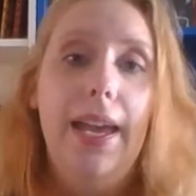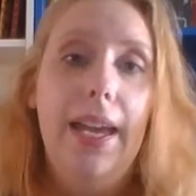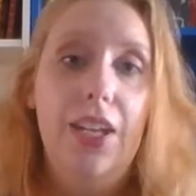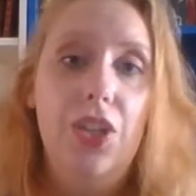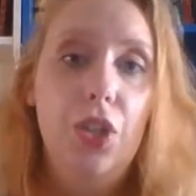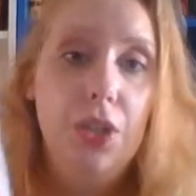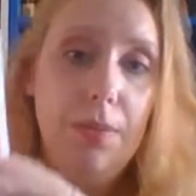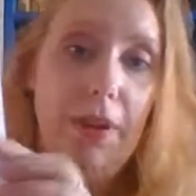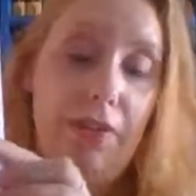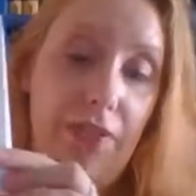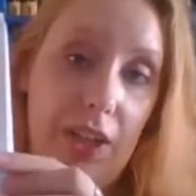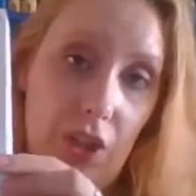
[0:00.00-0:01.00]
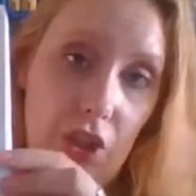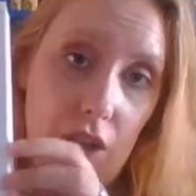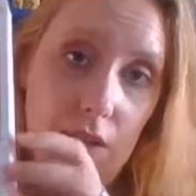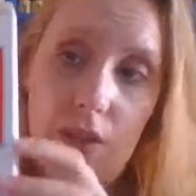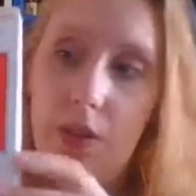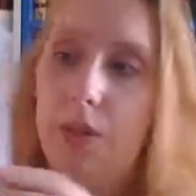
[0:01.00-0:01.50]
It is not about
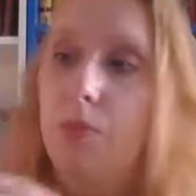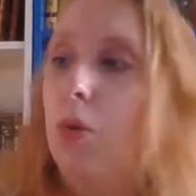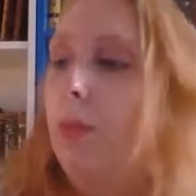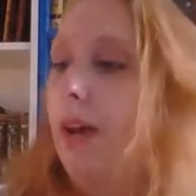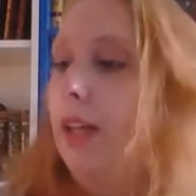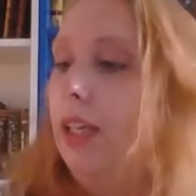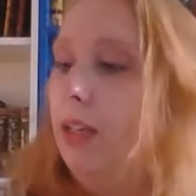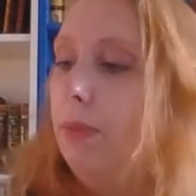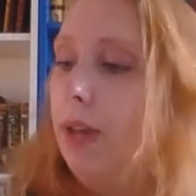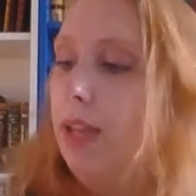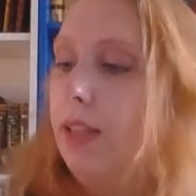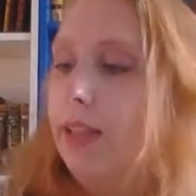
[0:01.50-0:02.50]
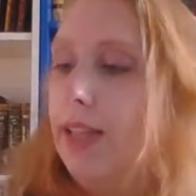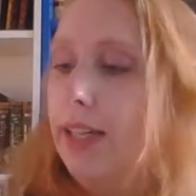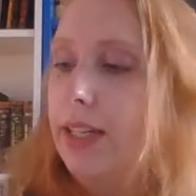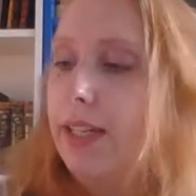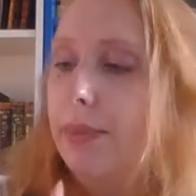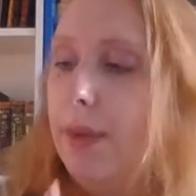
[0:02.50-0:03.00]
fiction, so it's more about emails,
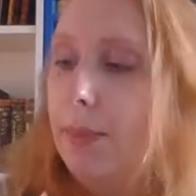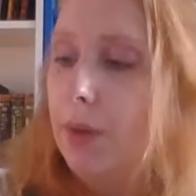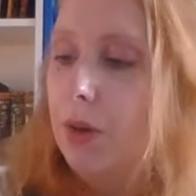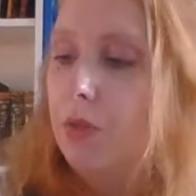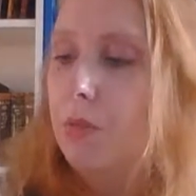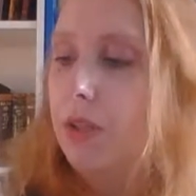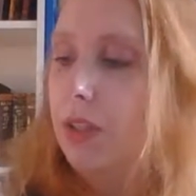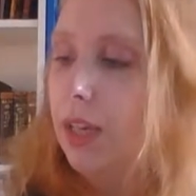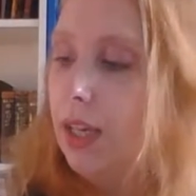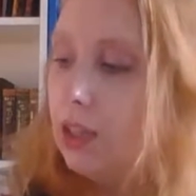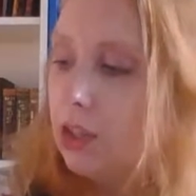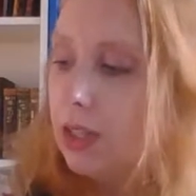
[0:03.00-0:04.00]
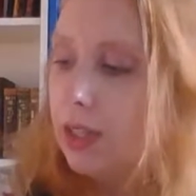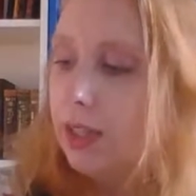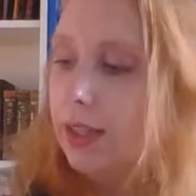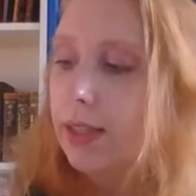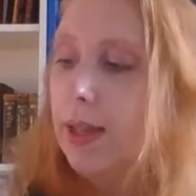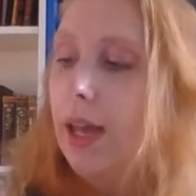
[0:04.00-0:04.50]
letters, memos,
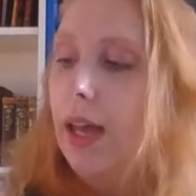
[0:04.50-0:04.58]
presentations,